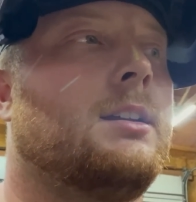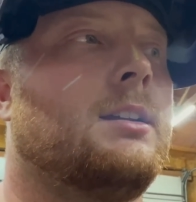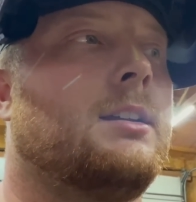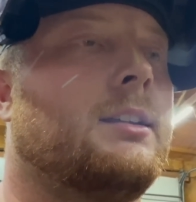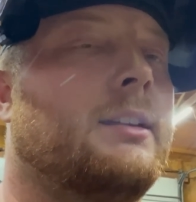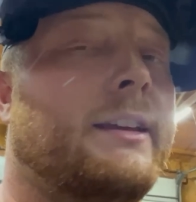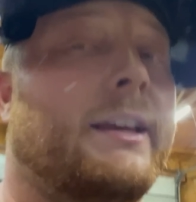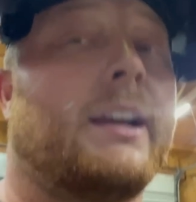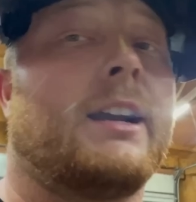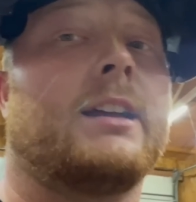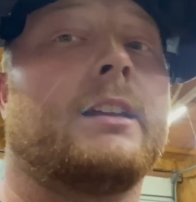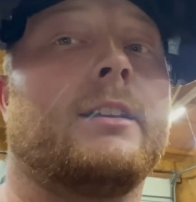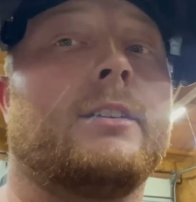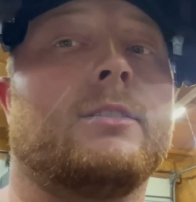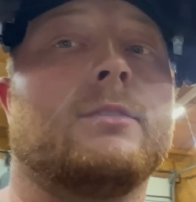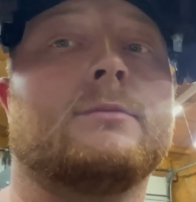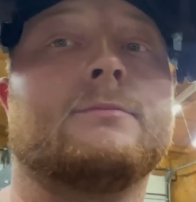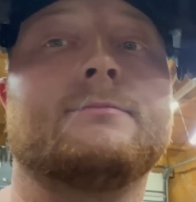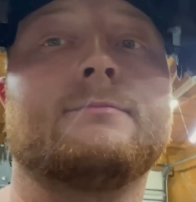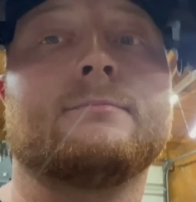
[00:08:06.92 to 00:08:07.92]
Yeah, I
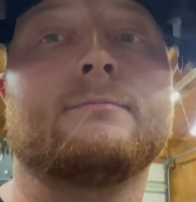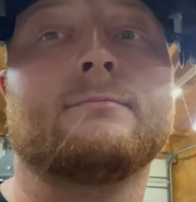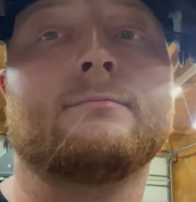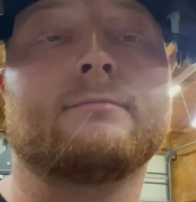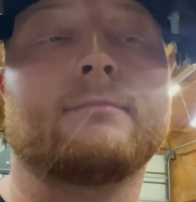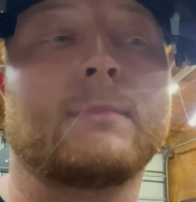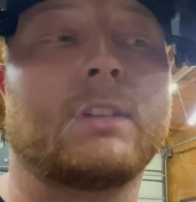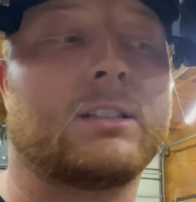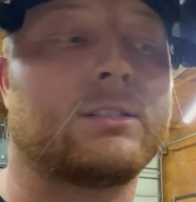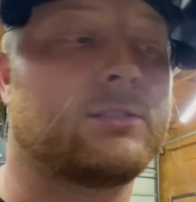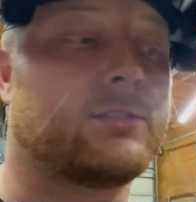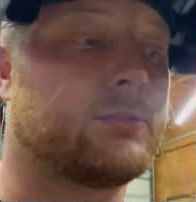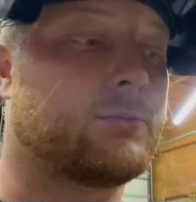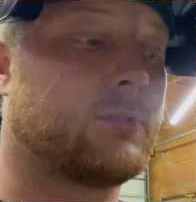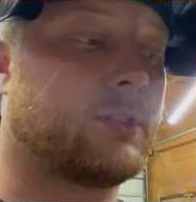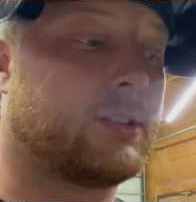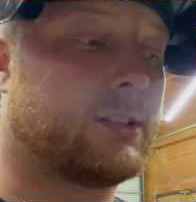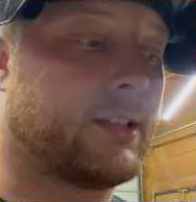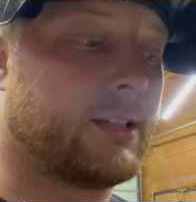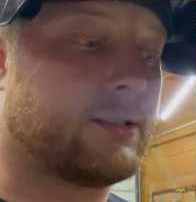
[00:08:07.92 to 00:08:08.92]
know. That's just
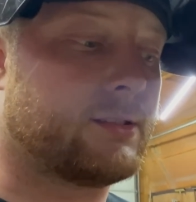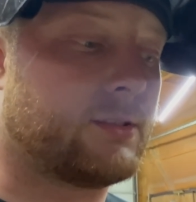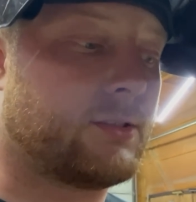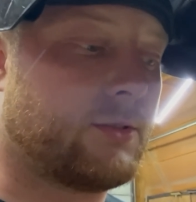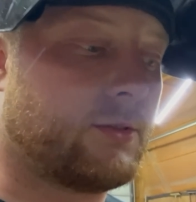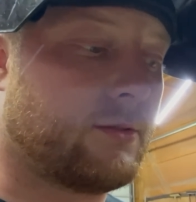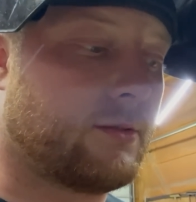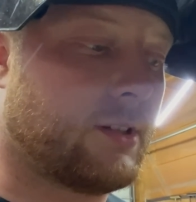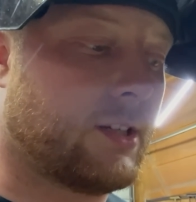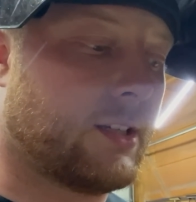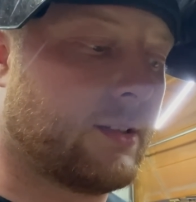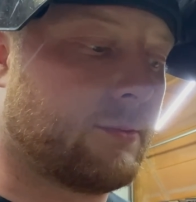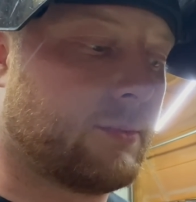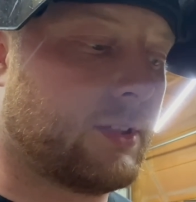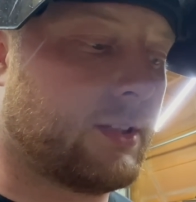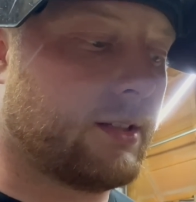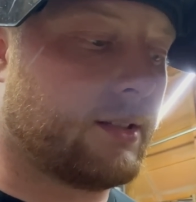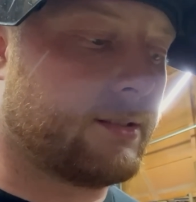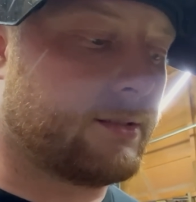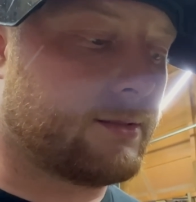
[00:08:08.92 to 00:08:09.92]
what it takes to do it right,
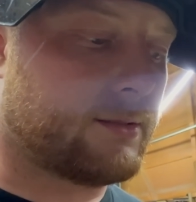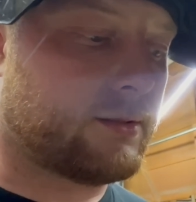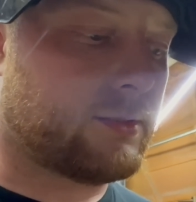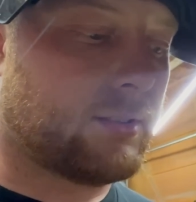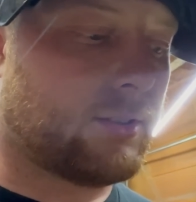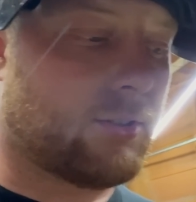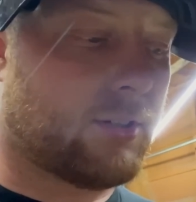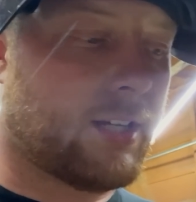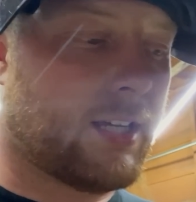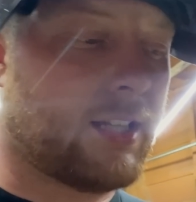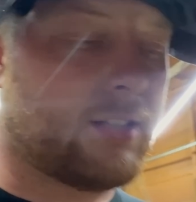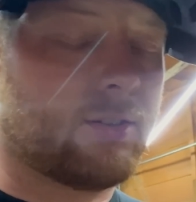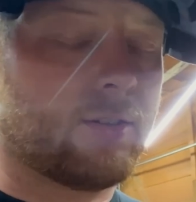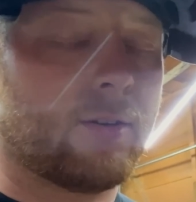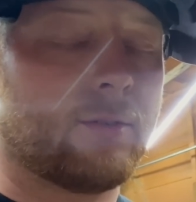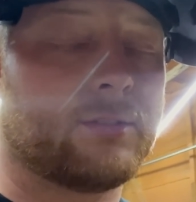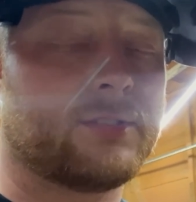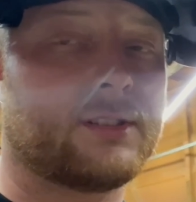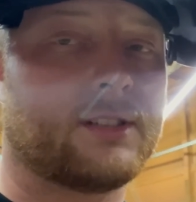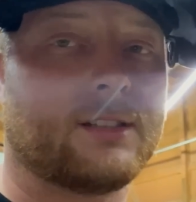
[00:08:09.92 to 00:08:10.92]
because in your head you
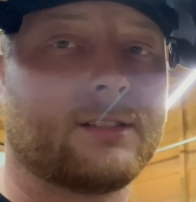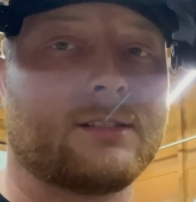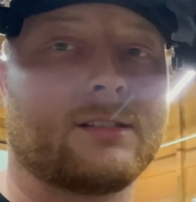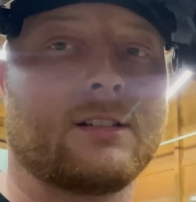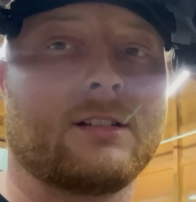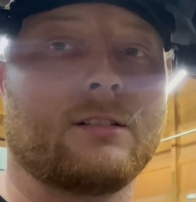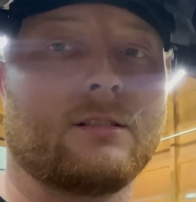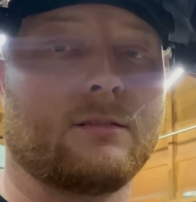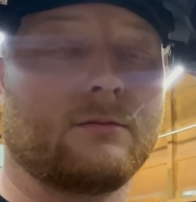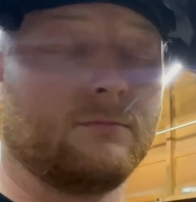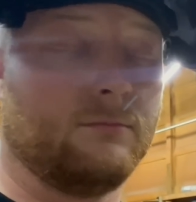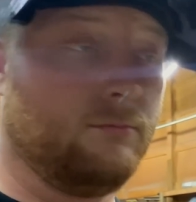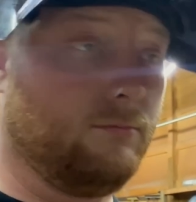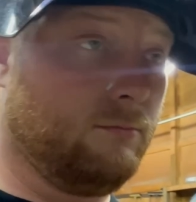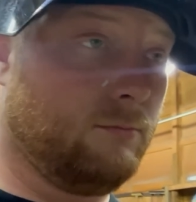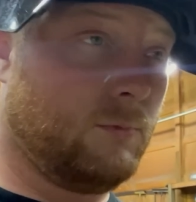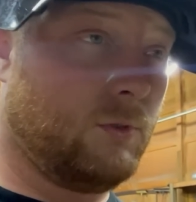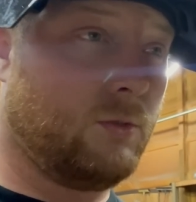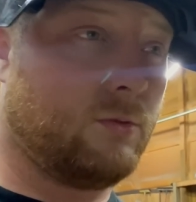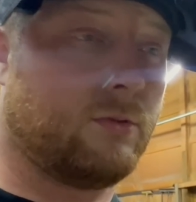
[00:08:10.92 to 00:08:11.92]
always think it's gonna
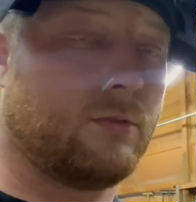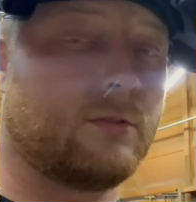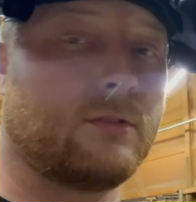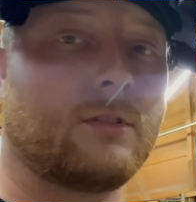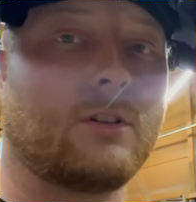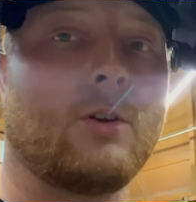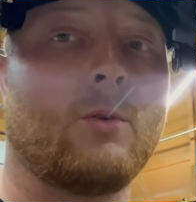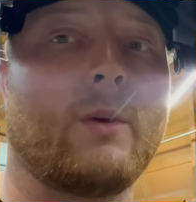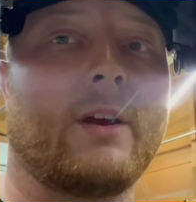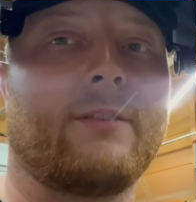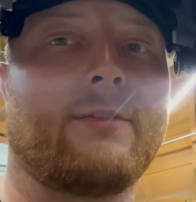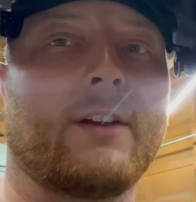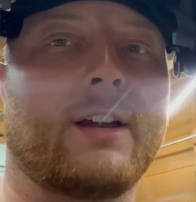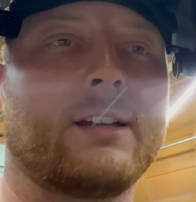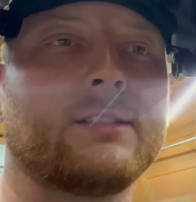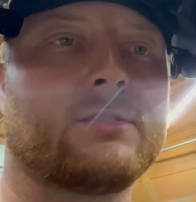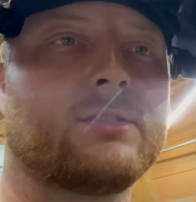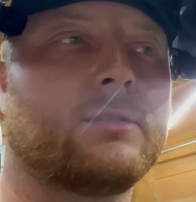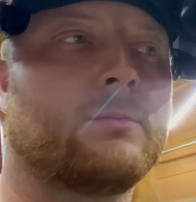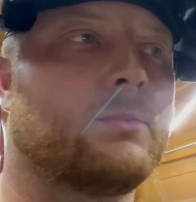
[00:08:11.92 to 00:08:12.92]
go way
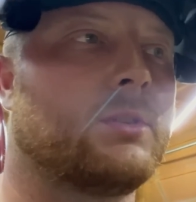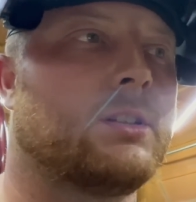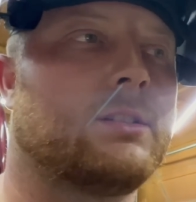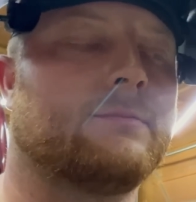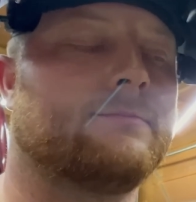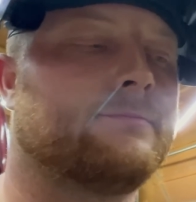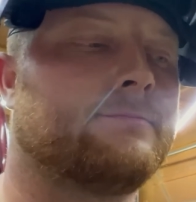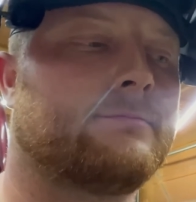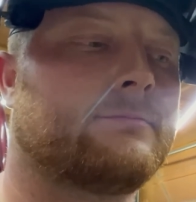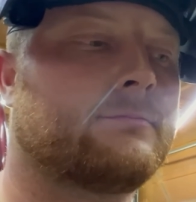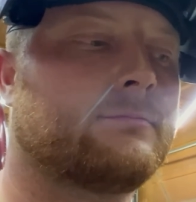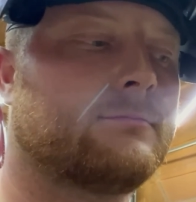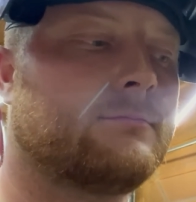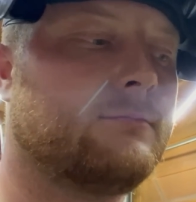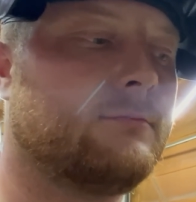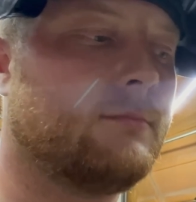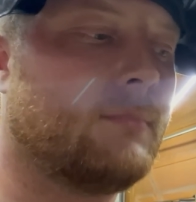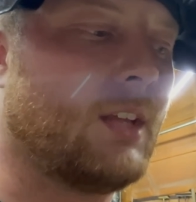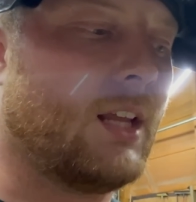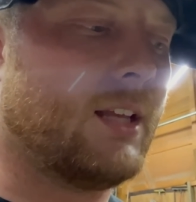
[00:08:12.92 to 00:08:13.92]
faster, but
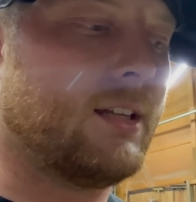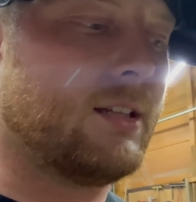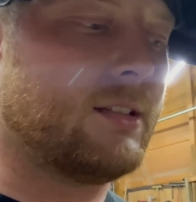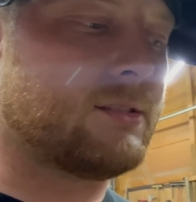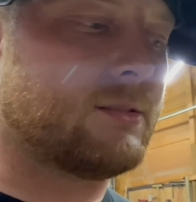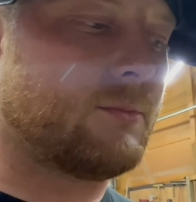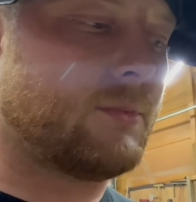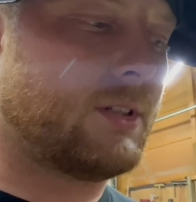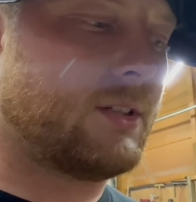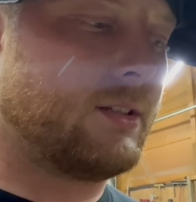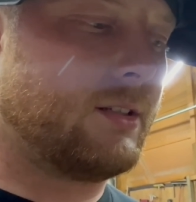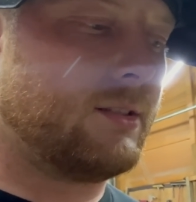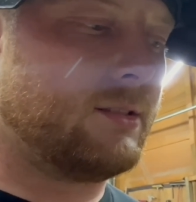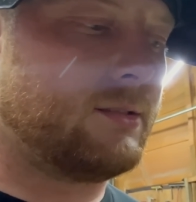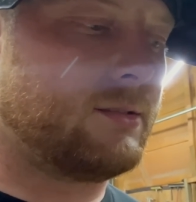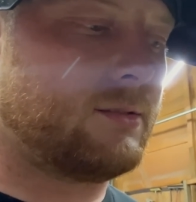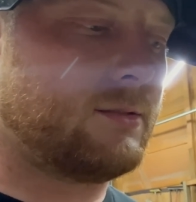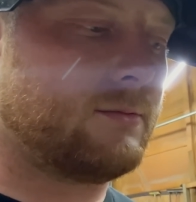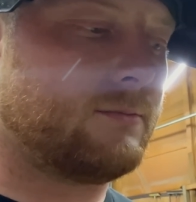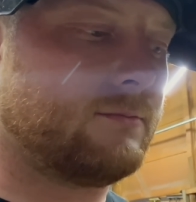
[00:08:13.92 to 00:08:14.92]
it doesn't,
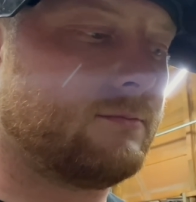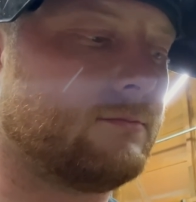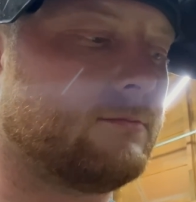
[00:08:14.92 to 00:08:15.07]
because